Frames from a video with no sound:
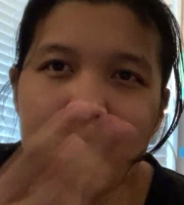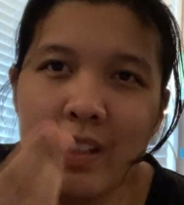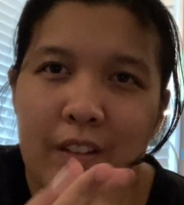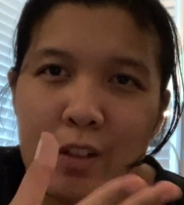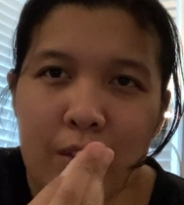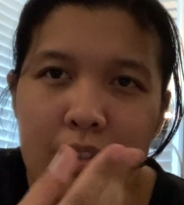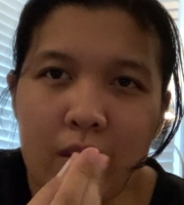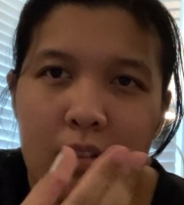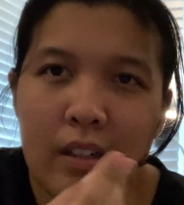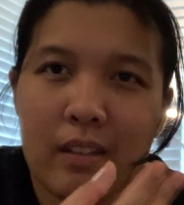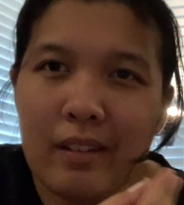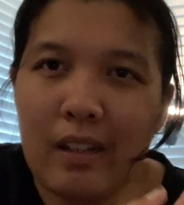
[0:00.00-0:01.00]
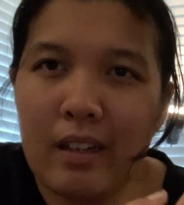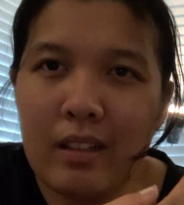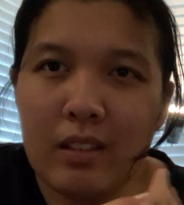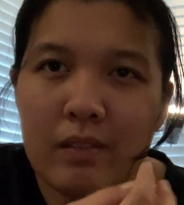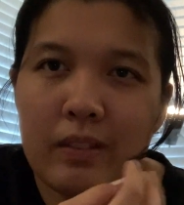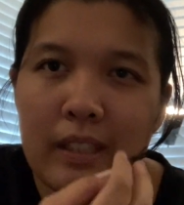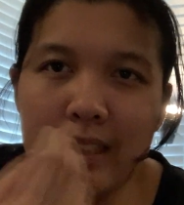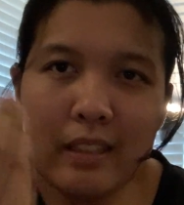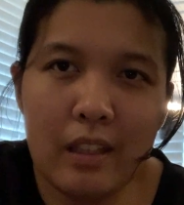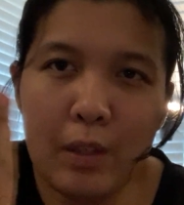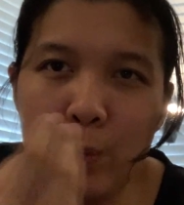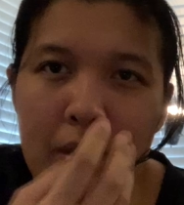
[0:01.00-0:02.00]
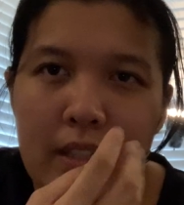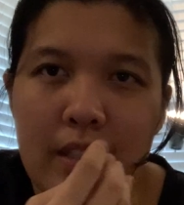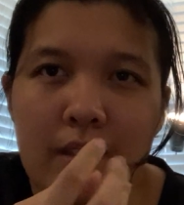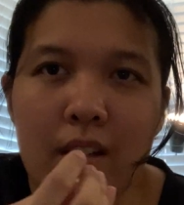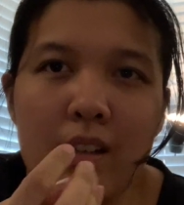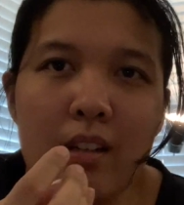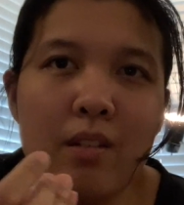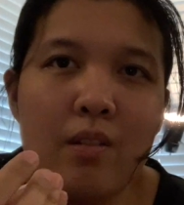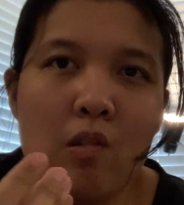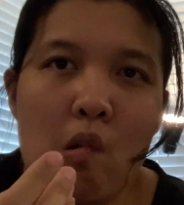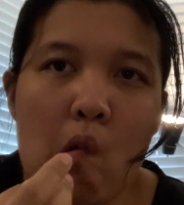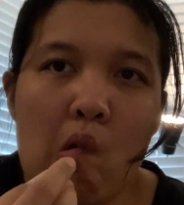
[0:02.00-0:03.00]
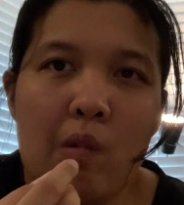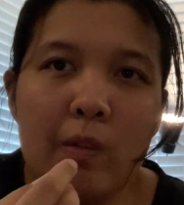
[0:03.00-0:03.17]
there's still a lot of like liquid inside. So